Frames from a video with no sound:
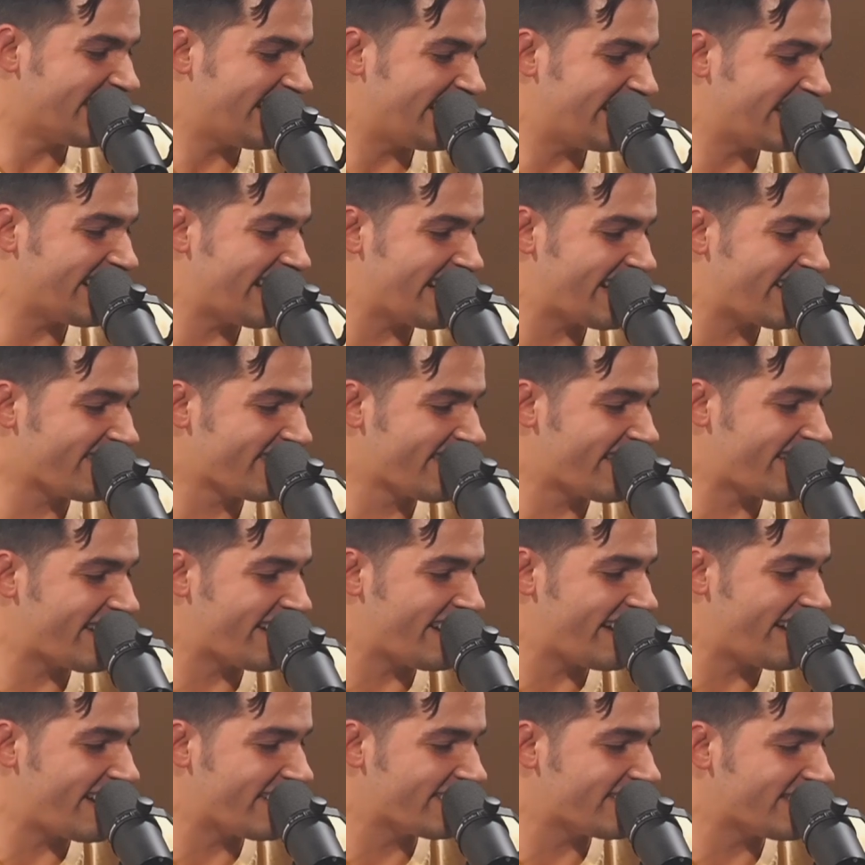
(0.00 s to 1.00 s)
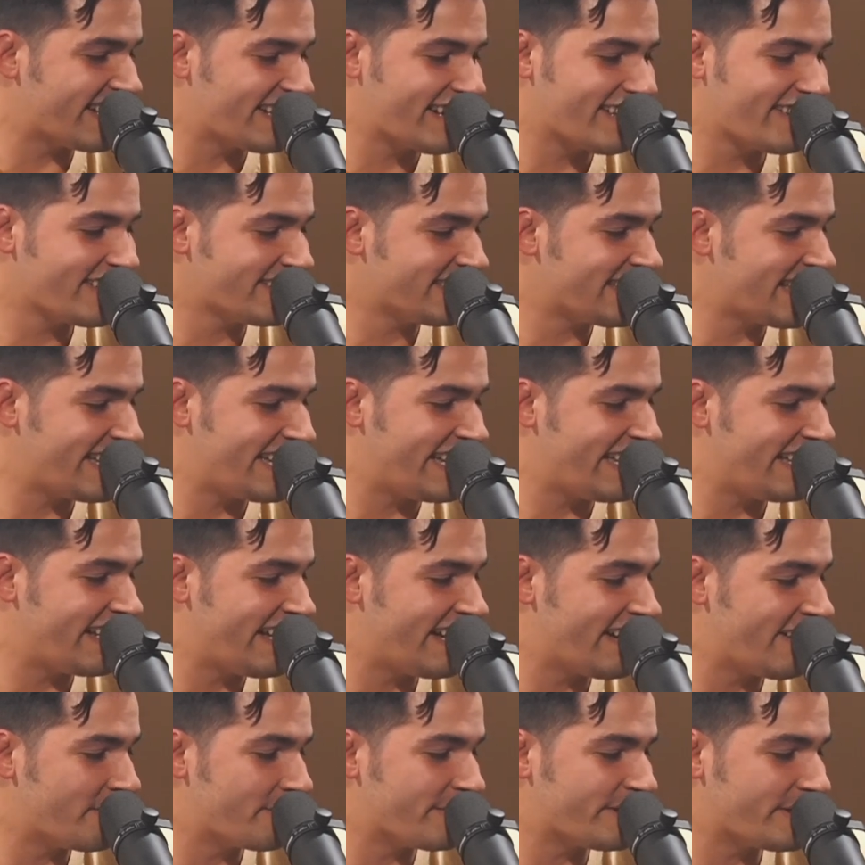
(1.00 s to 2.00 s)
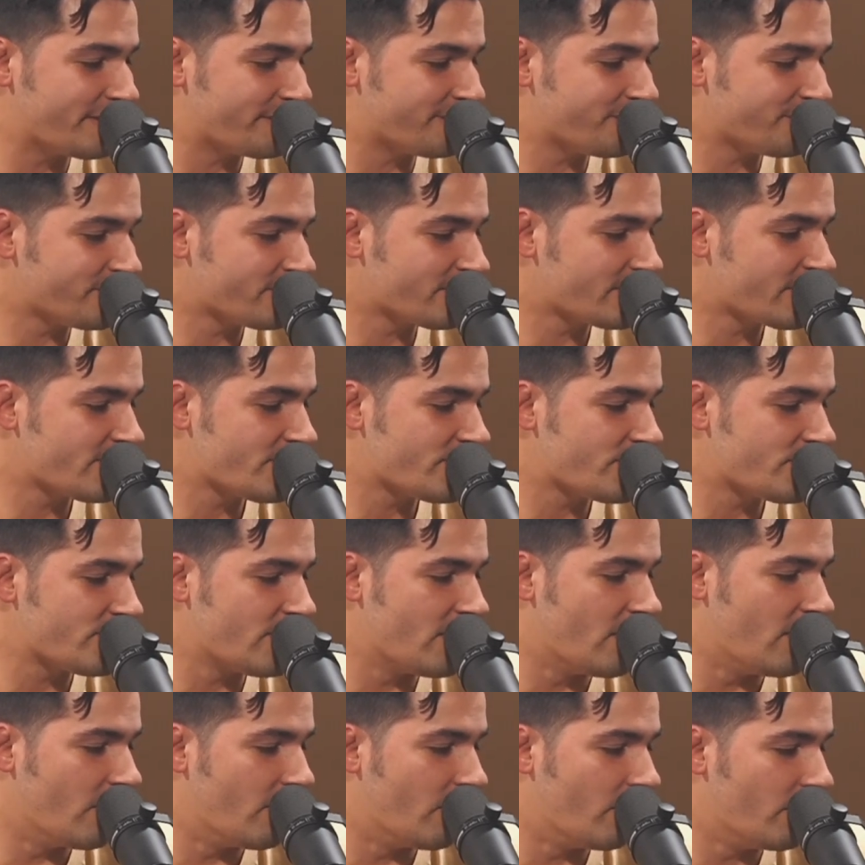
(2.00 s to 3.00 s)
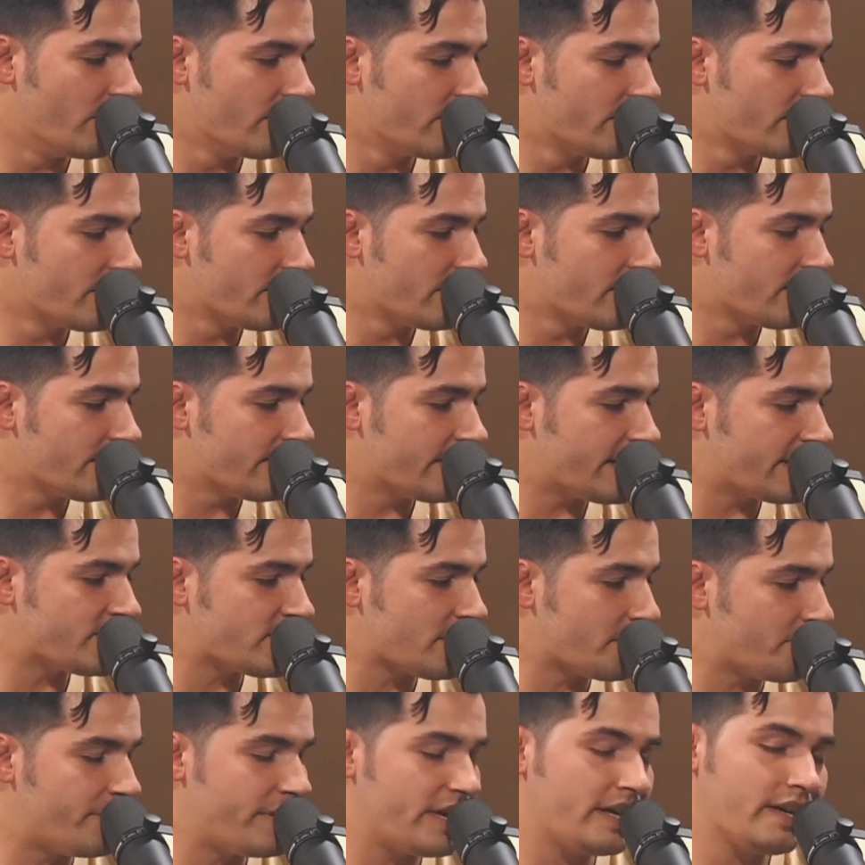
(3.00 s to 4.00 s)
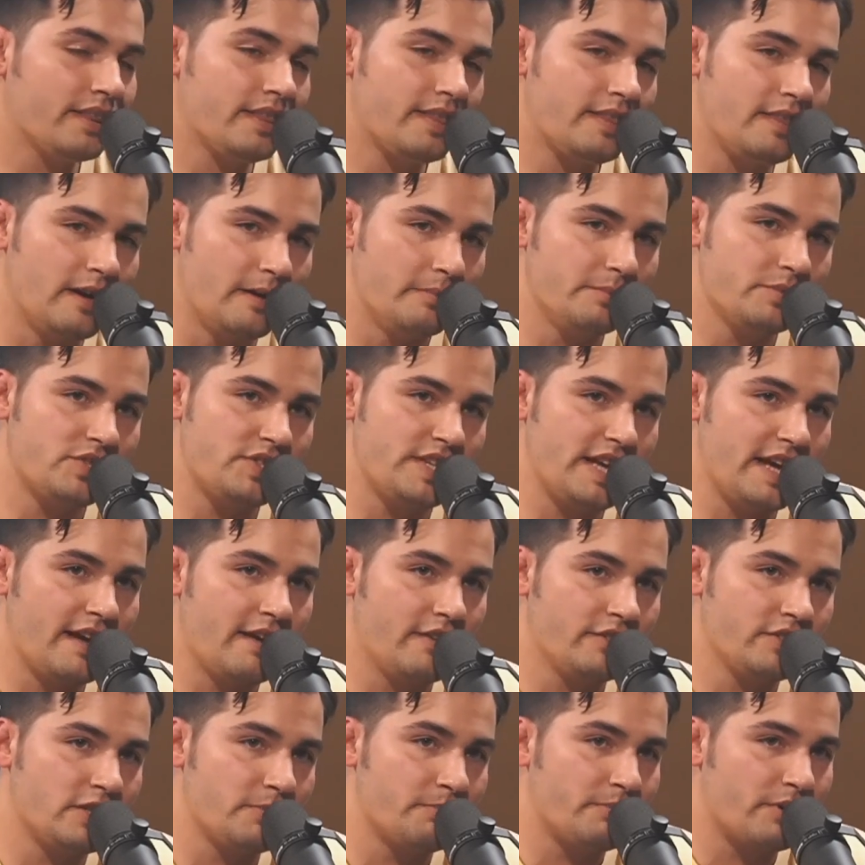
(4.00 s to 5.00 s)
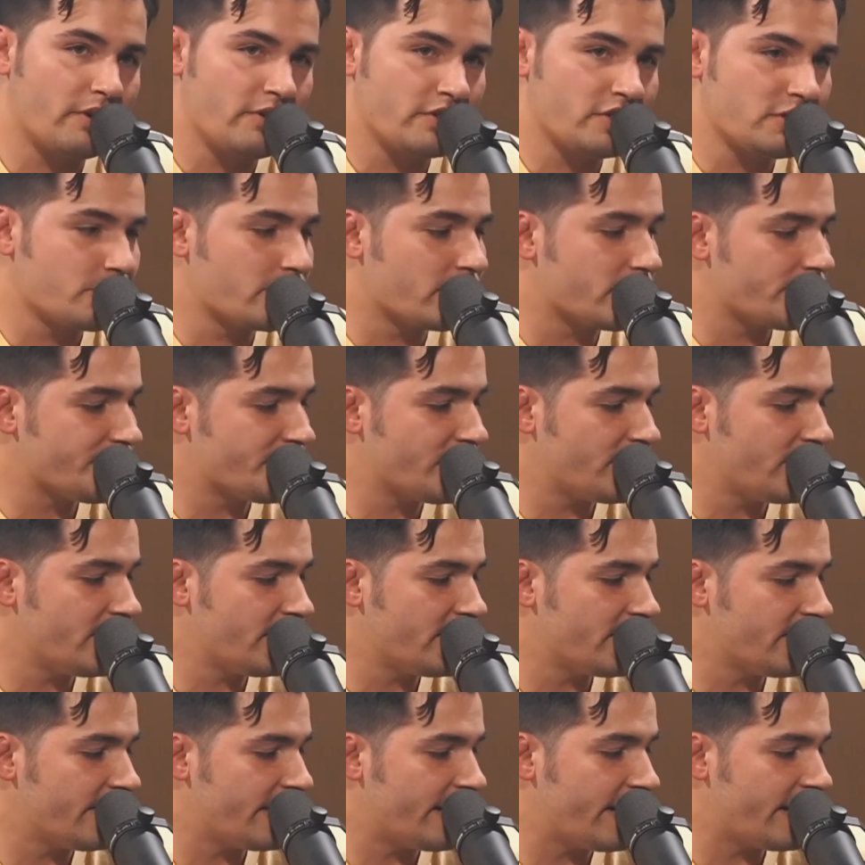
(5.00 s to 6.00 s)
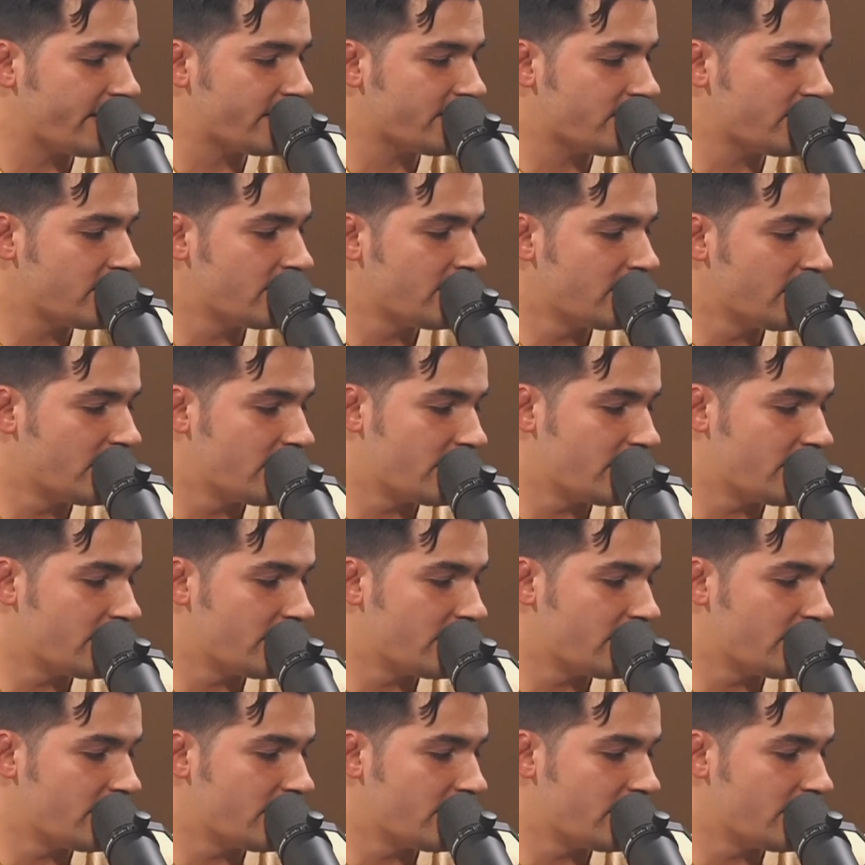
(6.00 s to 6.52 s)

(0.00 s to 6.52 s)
I gotta let it out. I gotta let that hate out, man. So that's a big thumbs down to Baltimore City Connect.